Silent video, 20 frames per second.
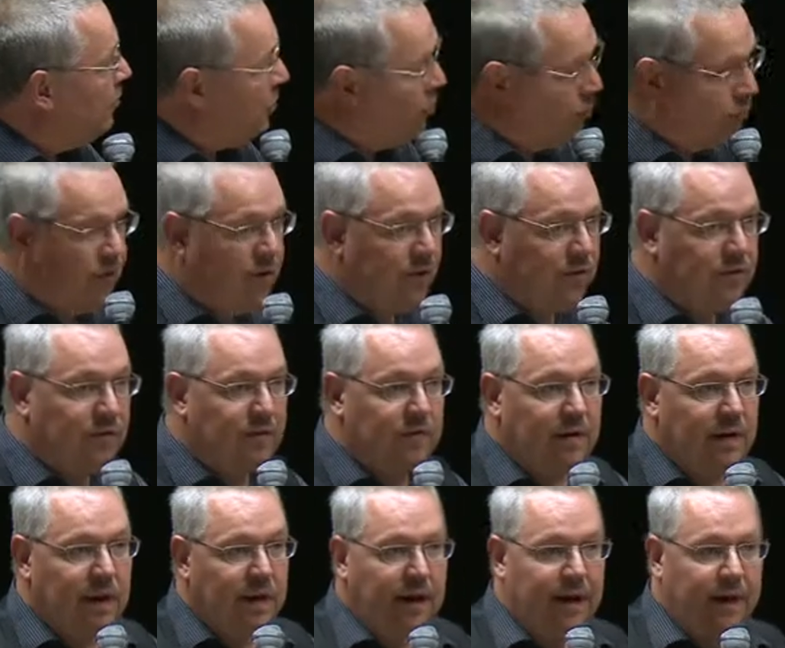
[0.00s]
do
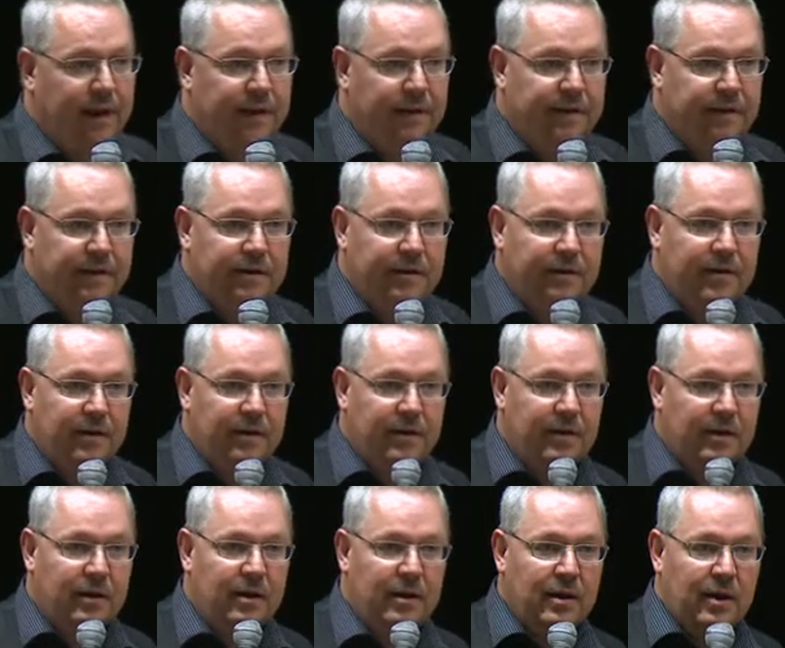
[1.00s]
this and
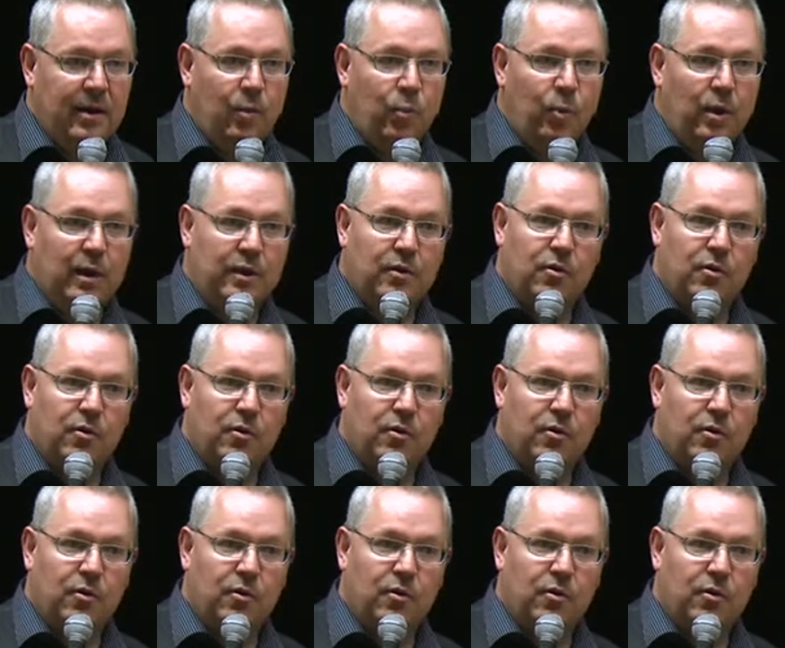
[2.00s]
will